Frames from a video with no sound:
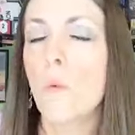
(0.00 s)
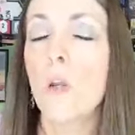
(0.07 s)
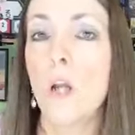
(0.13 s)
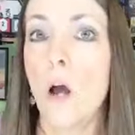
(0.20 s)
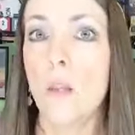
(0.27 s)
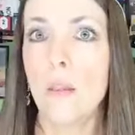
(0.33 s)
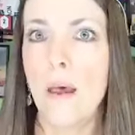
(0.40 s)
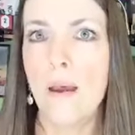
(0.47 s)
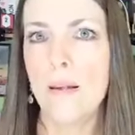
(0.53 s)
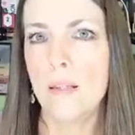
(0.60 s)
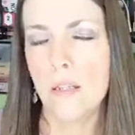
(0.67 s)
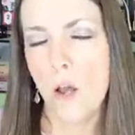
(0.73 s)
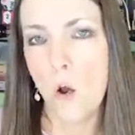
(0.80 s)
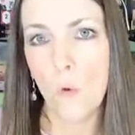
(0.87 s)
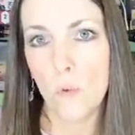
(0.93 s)
one online
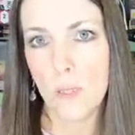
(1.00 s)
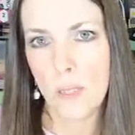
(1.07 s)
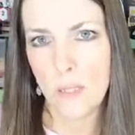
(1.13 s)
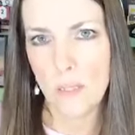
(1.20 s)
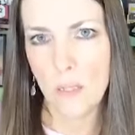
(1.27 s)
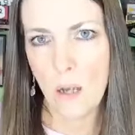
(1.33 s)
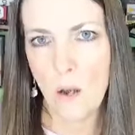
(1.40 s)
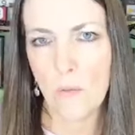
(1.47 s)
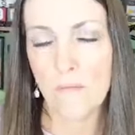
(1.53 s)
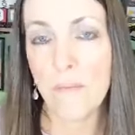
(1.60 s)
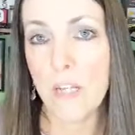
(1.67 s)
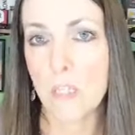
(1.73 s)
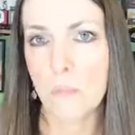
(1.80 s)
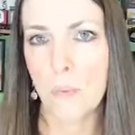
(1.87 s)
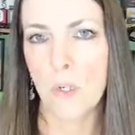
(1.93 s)
only on
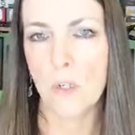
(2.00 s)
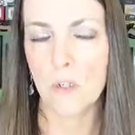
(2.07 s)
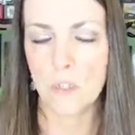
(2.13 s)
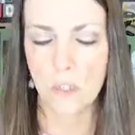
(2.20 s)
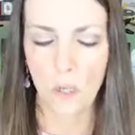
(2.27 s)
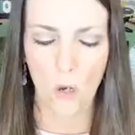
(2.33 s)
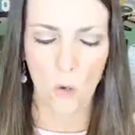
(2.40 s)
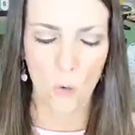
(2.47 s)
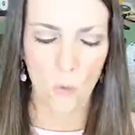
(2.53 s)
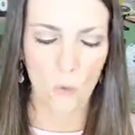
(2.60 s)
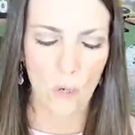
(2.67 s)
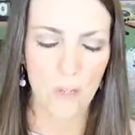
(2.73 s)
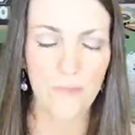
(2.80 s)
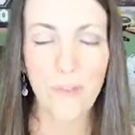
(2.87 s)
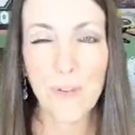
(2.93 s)
Facebook. So
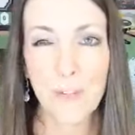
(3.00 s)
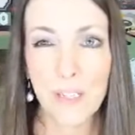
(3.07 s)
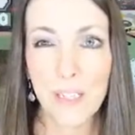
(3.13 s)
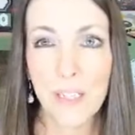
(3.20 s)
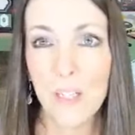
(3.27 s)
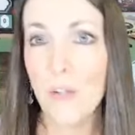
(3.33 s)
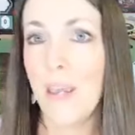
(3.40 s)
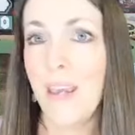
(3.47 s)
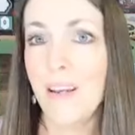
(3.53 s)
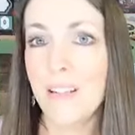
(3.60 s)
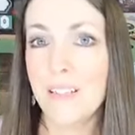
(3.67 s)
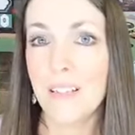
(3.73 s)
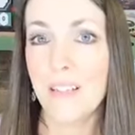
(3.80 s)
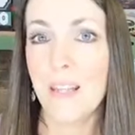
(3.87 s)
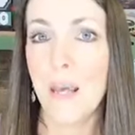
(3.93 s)
unfortunately you can't
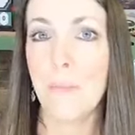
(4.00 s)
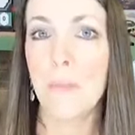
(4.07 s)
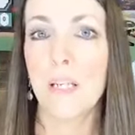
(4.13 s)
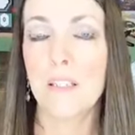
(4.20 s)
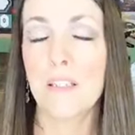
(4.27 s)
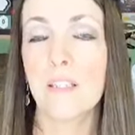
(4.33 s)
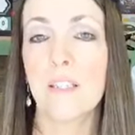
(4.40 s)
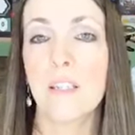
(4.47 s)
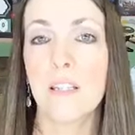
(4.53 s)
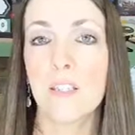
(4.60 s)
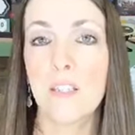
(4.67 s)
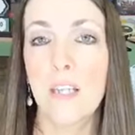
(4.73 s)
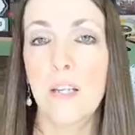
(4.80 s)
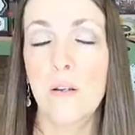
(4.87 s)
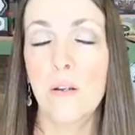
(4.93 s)
attend that because it's in
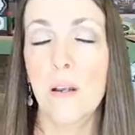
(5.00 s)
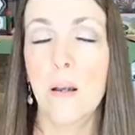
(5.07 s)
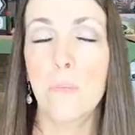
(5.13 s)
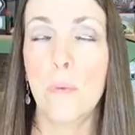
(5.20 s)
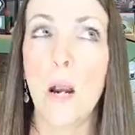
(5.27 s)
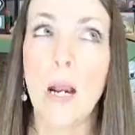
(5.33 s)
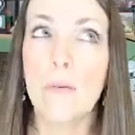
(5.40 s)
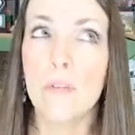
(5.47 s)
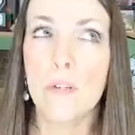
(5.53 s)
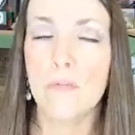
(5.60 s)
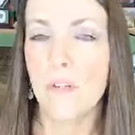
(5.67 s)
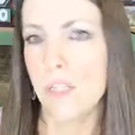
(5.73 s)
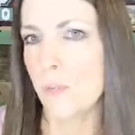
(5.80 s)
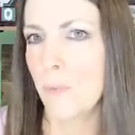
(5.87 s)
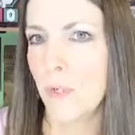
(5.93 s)
a private
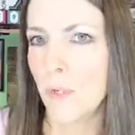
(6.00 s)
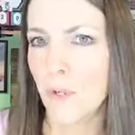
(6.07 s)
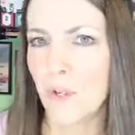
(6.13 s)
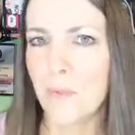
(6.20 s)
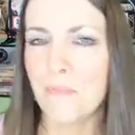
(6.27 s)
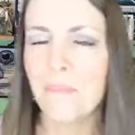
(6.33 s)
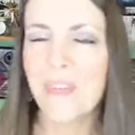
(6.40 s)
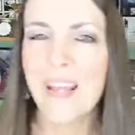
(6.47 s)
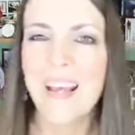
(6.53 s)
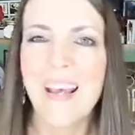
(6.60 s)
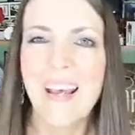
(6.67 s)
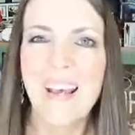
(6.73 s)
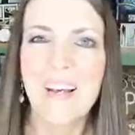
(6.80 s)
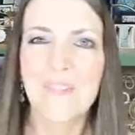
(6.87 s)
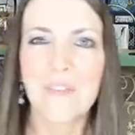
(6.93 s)
Facebook group
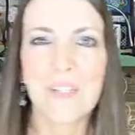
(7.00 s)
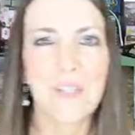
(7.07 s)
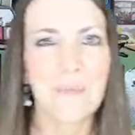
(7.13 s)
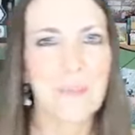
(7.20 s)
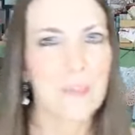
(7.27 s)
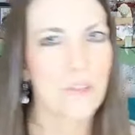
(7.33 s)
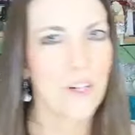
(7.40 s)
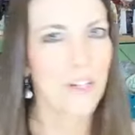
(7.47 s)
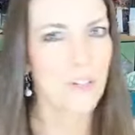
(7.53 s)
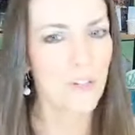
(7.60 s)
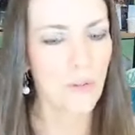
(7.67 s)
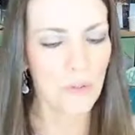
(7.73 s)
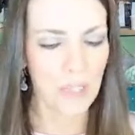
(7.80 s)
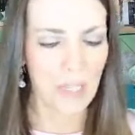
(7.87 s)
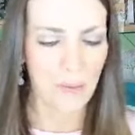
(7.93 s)
for demonstrators
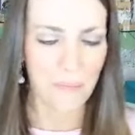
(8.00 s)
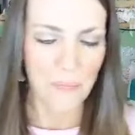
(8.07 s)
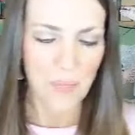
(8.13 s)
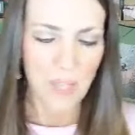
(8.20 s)
only.